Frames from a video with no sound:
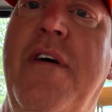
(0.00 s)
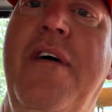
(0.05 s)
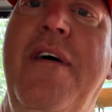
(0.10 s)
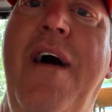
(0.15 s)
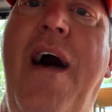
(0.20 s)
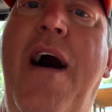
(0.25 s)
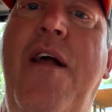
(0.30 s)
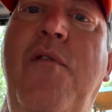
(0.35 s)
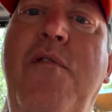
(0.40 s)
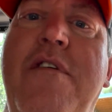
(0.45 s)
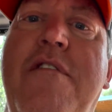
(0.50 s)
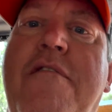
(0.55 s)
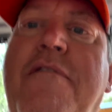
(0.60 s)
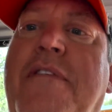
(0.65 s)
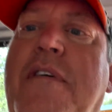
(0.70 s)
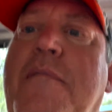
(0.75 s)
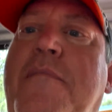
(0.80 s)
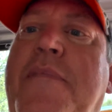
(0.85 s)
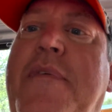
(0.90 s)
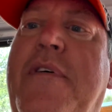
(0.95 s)
How do you
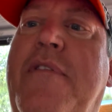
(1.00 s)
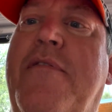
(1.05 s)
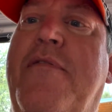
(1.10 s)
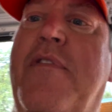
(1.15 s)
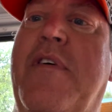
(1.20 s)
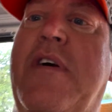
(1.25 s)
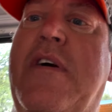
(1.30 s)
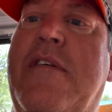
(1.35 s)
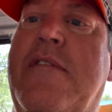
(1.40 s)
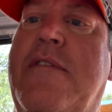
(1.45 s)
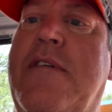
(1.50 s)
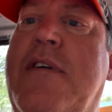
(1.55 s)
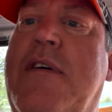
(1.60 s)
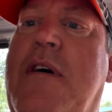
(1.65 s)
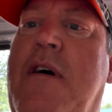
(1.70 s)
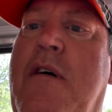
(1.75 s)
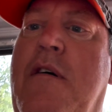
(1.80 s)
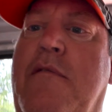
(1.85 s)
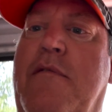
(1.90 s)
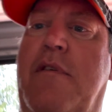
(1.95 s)
flip this freaking thing
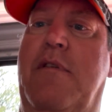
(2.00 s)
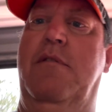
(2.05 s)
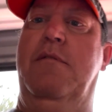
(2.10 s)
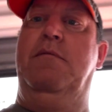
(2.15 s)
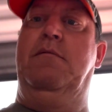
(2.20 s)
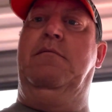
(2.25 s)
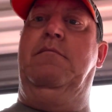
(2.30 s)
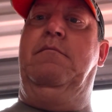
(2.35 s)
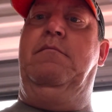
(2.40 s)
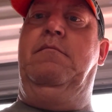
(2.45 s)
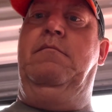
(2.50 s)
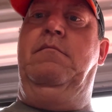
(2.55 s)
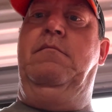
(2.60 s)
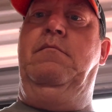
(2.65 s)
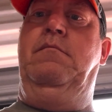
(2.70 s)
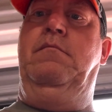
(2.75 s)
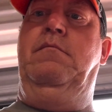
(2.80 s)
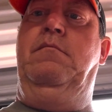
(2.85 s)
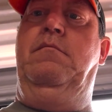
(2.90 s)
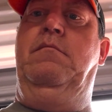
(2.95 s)
over?
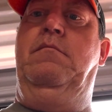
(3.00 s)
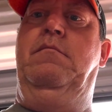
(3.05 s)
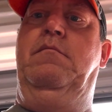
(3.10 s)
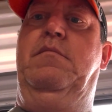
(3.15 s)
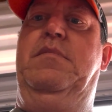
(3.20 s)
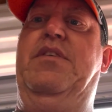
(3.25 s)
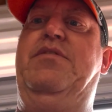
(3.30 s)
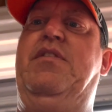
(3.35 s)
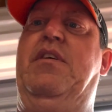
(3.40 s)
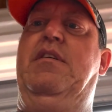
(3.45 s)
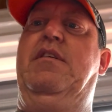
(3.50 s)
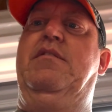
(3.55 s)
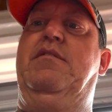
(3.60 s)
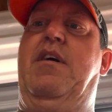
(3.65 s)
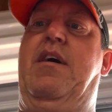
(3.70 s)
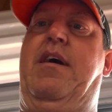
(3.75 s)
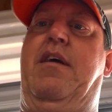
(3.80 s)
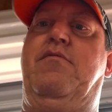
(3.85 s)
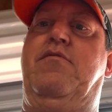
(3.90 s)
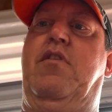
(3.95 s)
Plus it looks
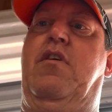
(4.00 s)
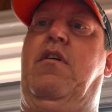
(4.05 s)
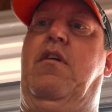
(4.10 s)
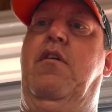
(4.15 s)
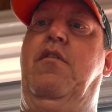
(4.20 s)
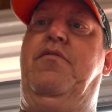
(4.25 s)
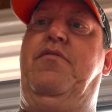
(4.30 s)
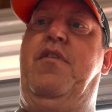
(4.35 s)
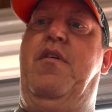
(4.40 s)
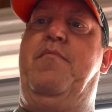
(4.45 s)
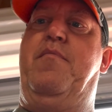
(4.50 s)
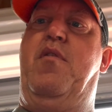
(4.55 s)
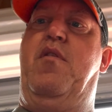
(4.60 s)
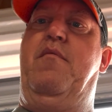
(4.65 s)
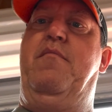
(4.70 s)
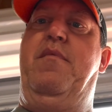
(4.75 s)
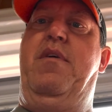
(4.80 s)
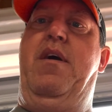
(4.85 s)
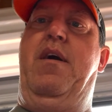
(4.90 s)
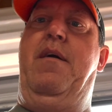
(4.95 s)
like it's a close-up on
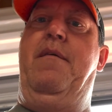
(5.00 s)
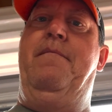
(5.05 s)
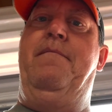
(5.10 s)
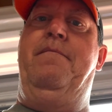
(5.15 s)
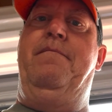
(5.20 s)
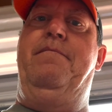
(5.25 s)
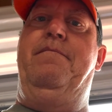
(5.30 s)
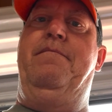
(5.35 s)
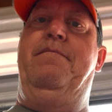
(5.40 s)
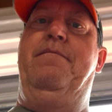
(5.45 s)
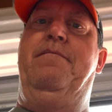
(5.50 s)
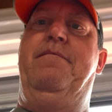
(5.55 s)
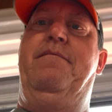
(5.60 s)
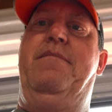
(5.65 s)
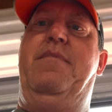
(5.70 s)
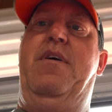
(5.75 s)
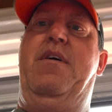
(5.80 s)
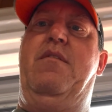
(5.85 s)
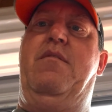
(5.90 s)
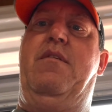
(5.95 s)
me. I
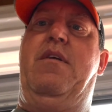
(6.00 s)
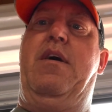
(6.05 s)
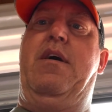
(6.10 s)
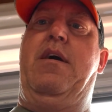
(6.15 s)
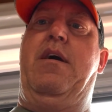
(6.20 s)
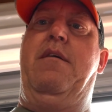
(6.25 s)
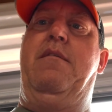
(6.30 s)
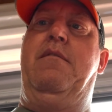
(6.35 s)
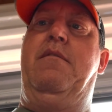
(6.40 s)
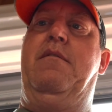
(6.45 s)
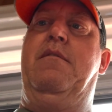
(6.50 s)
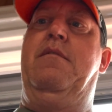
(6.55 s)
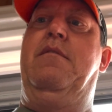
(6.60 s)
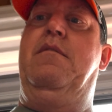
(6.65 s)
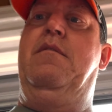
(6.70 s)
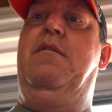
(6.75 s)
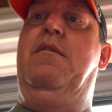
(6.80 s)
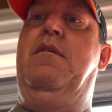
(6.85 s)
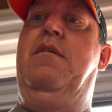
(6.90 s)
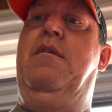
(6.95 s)
don't like it.
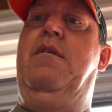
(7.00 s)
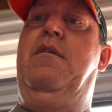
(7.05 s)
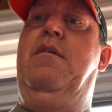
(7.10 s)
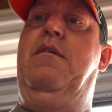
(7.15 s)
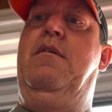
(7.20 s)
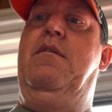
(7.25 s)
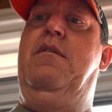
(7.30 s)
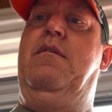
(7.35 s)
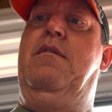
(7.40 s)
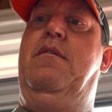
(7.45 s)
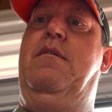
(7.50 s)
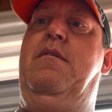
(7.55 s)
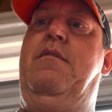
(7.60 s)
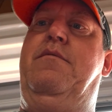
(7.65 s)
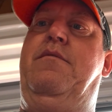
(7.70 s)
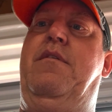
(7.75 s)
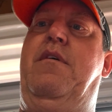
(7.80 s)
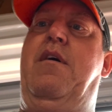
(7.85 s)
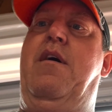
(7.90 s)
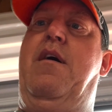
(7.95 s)
Let's
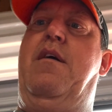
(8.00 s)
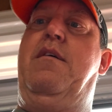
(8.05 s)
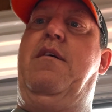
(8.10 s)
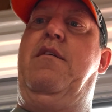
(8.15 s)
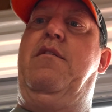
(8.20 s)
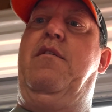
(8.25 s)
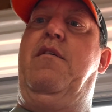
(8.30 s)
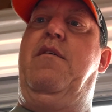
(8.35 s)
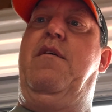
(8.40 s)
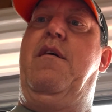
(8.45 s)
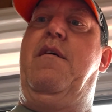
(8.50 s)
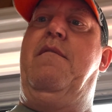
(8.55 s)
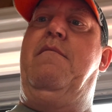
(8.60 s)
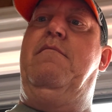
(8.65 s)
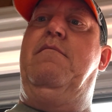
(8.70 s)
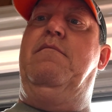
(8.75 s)
see, how do you do that?